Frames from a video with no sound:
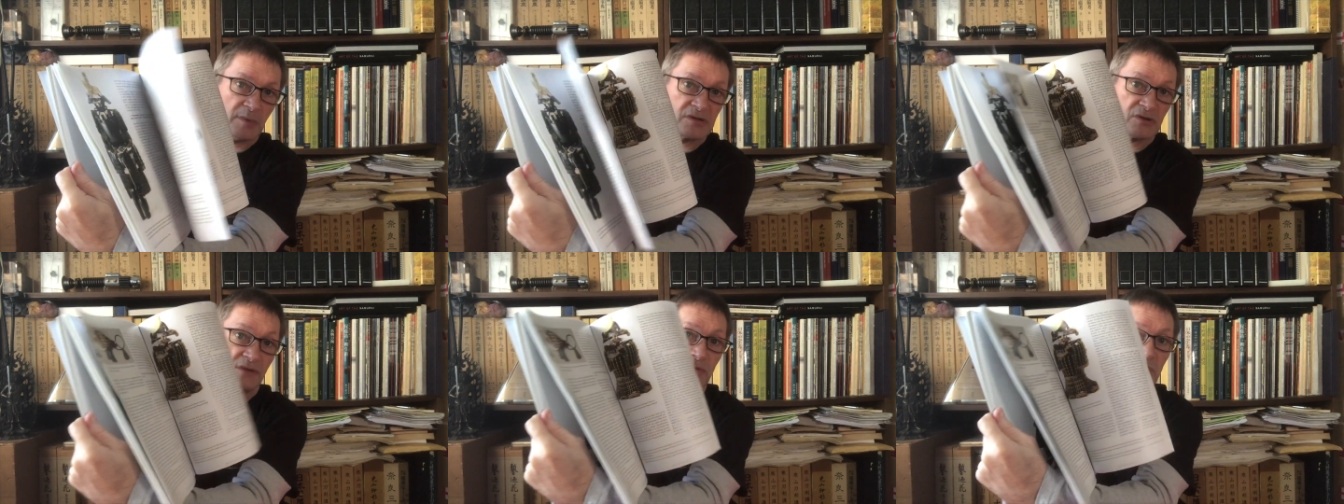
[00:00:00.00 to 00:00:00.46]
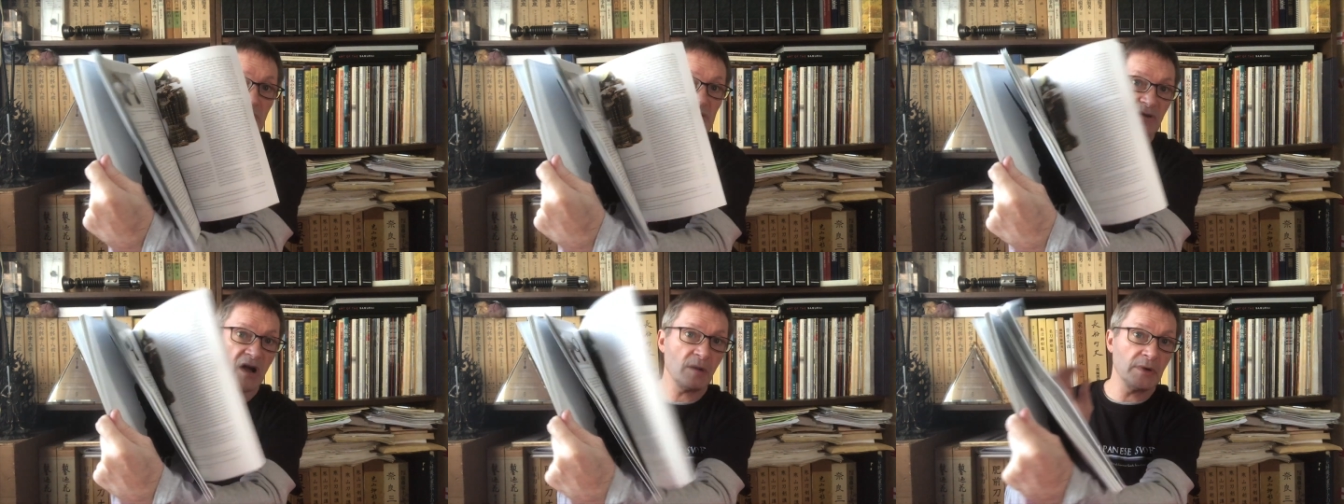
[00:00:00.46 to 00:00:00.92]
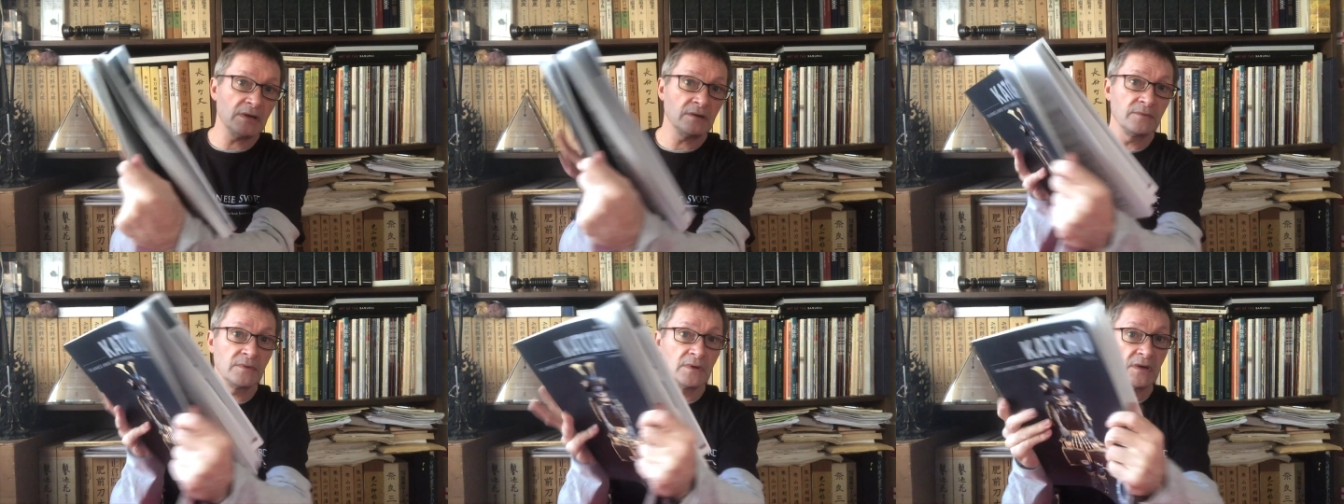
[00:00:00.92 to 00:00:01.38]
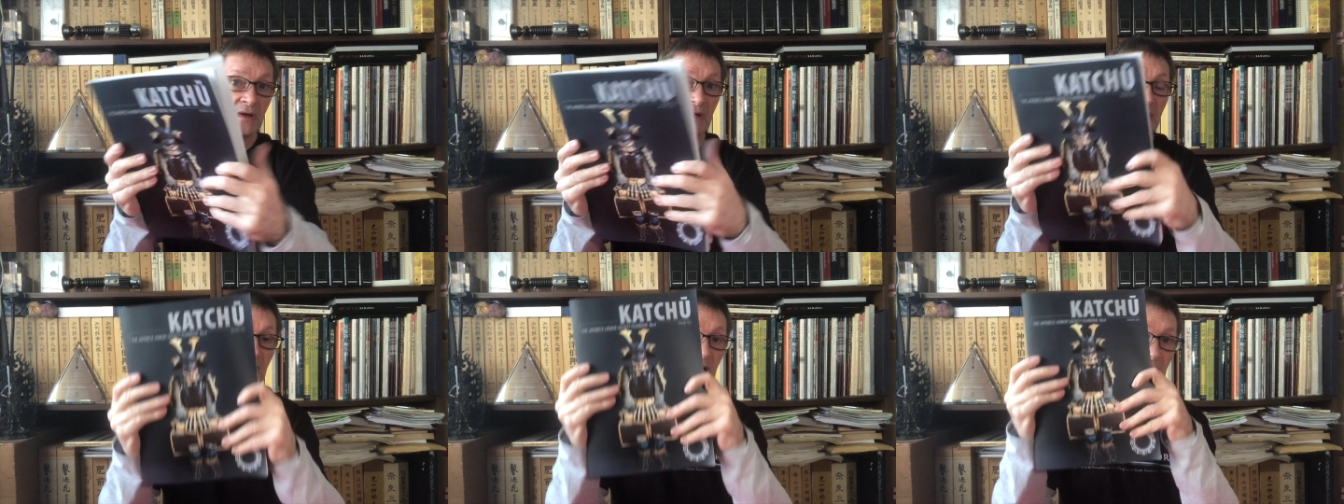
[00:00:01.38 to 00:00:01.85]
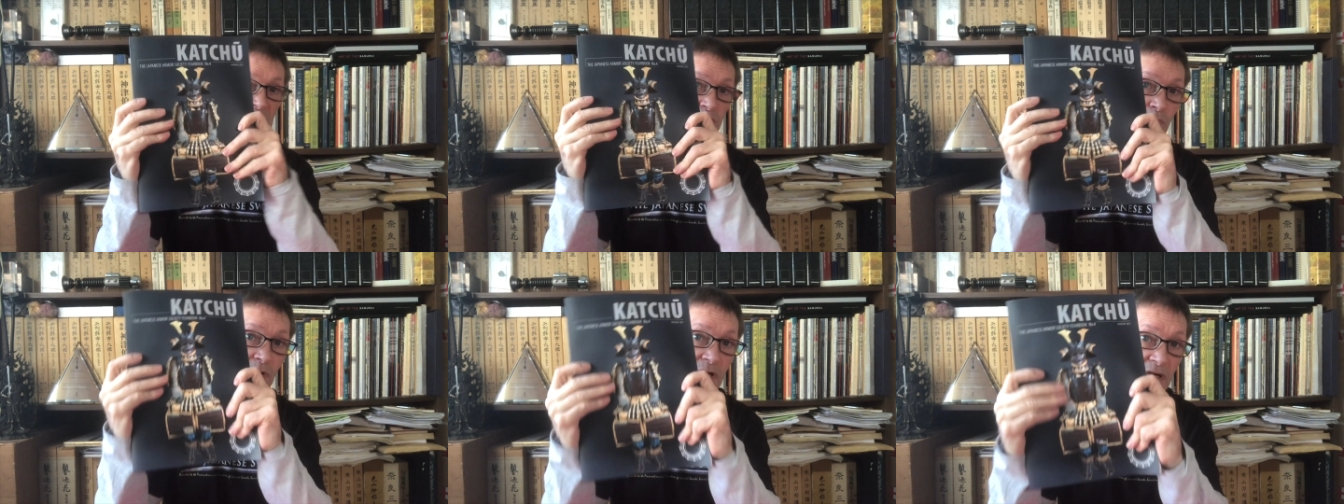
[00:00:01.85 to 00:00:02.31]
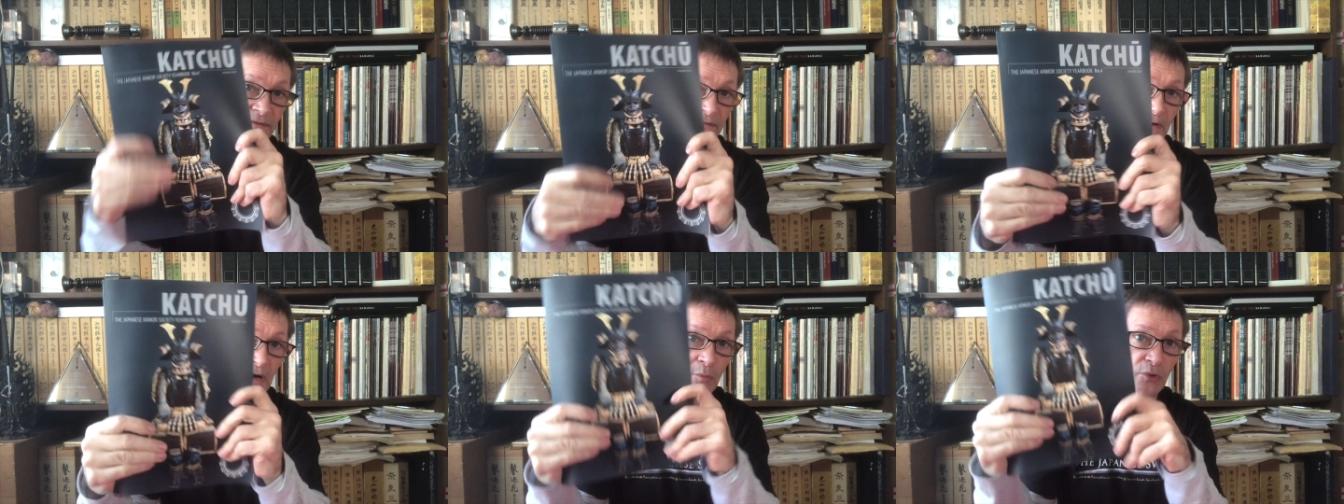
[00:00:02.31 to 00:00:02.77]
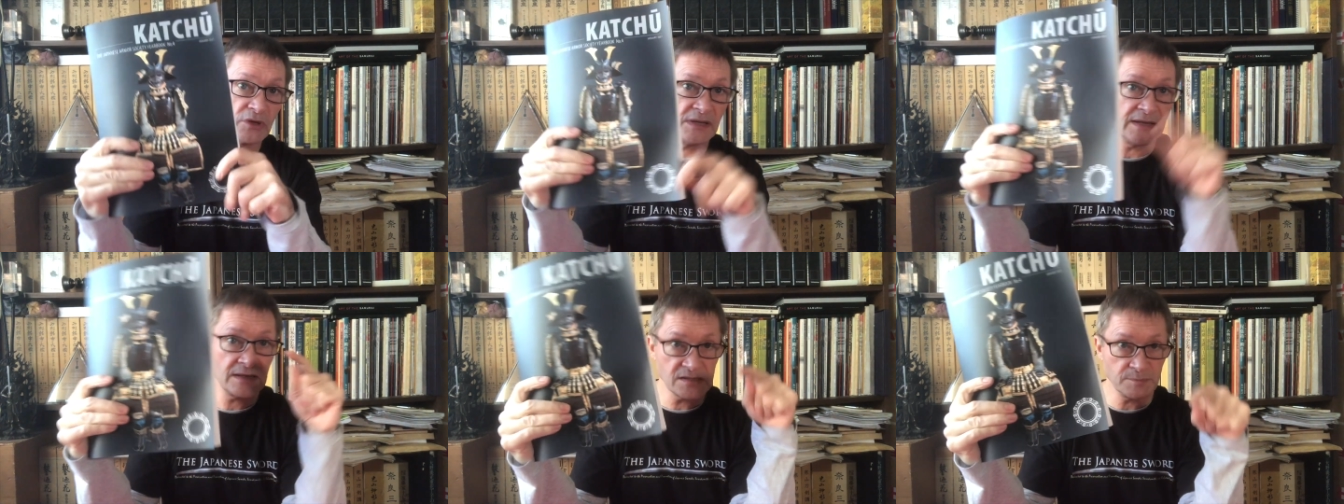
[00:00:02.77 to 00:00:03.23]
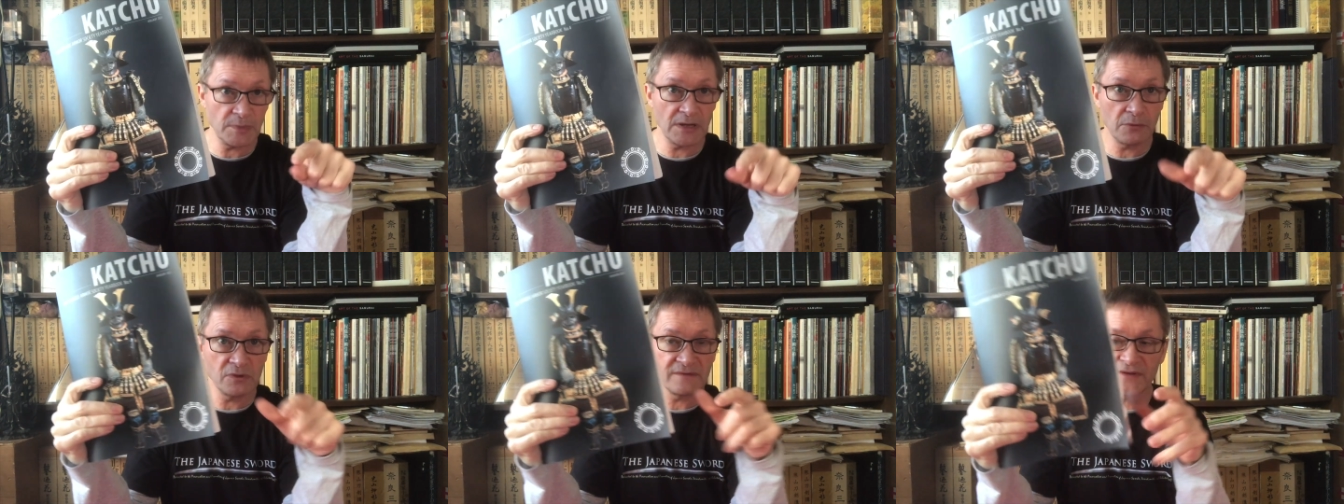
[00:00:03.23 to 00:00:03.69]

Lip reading: So if you're into armour, it's worth, I'll put the links below for